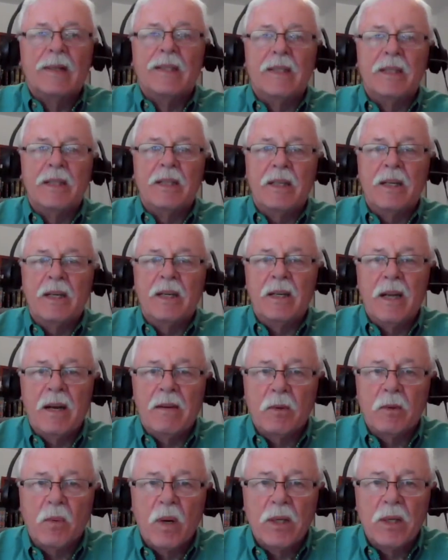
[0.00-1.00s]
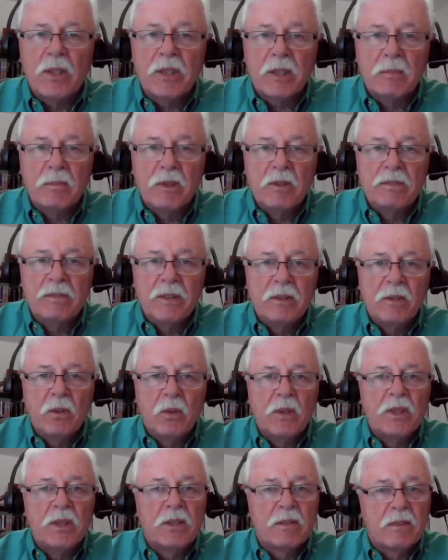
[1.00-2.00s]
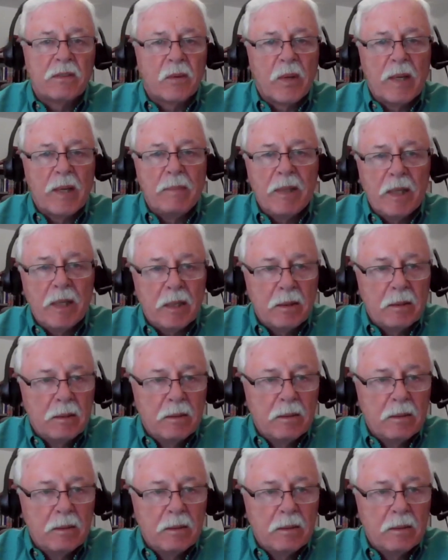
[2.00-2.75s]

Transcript: You, you ever watch the movie Lawrence of Arabia?